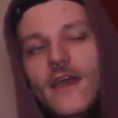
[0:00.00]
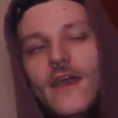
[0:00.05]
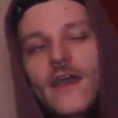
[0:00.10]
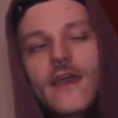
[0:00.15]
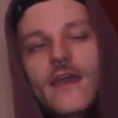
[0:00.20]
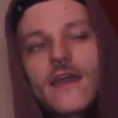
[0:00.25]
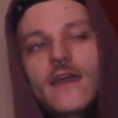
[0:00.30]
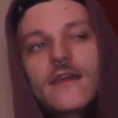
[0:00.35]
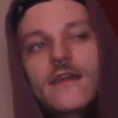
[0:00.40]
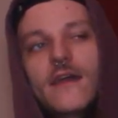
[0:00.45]

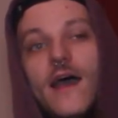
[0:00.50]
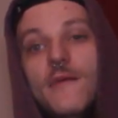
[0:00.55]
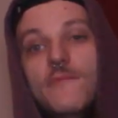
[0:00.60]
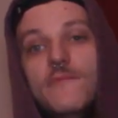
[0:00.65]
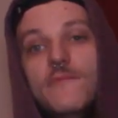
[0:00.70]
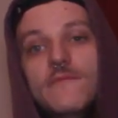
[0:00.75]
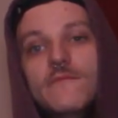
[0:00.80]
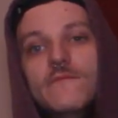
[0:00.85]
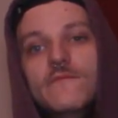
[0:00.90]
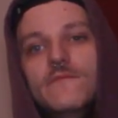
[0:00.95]
and
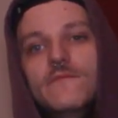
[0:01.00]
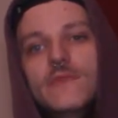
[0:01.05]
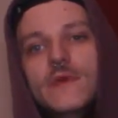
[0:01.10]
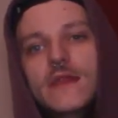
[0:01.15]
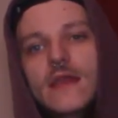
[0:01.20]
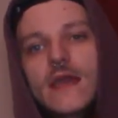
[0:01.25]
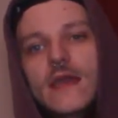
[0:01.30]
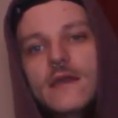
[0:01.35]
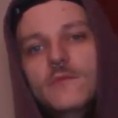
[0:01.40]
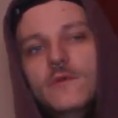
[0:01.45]
I've
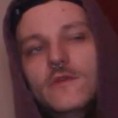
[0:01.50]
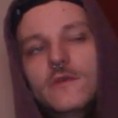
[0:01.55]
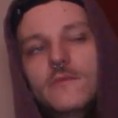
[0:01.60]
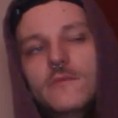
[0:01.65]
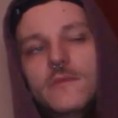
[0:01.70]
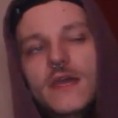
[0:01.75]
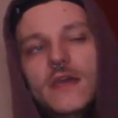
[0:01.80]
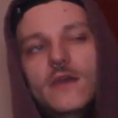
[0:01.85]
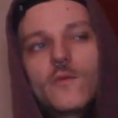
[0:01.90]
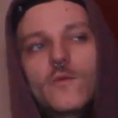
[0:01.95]
been able
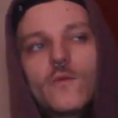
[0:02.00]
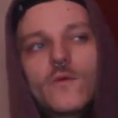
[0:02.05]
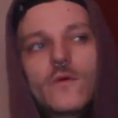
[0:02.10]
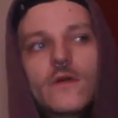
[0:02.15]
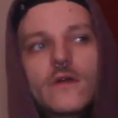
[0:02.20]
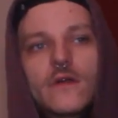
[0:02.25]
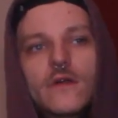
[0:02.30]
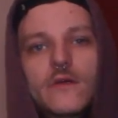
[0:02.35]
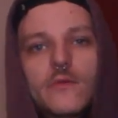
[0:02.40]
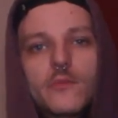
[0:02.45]
to make it
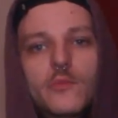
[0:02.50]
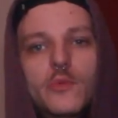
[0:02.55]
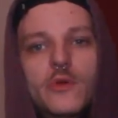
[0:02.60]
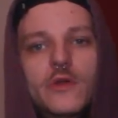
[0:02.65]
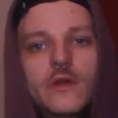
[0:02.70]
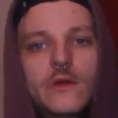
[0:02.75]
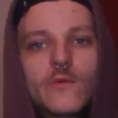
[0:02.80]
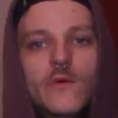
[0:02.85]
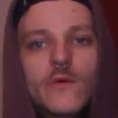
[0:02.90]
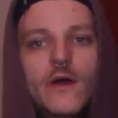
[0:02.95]
work
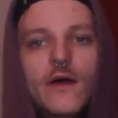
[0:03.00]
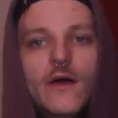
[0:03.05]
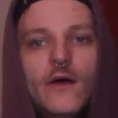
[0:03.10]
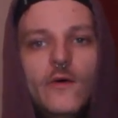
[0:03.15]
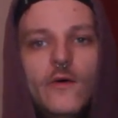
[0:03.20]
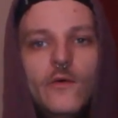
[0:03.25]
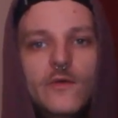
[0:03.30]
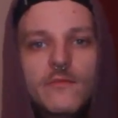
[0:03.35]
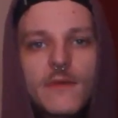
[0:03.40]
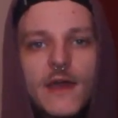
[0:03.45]
pretty
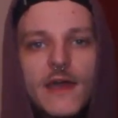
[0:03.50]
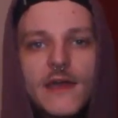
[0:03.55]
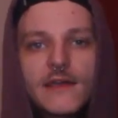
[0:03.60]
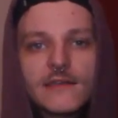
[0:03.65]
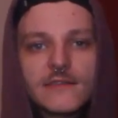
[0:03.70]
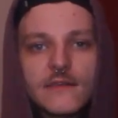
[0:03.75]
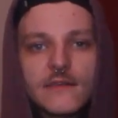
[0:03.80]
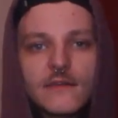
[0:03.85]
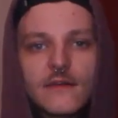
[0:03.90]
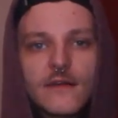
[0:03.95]
well with my
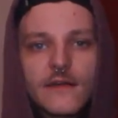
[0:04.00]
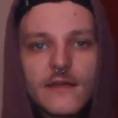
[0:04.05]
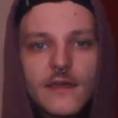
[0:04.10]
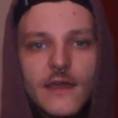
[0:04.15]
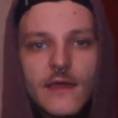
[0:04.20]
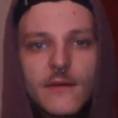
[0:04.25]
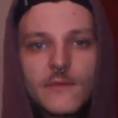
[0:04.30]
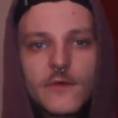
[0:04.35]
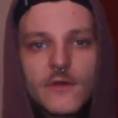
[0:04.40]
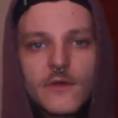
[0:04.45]
SLR
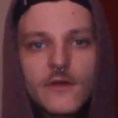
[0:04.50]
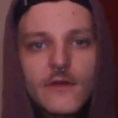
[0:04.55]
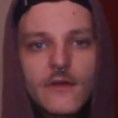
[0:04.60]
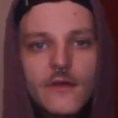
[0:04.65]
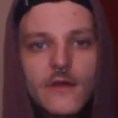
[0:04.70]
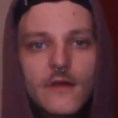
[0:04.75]
camera.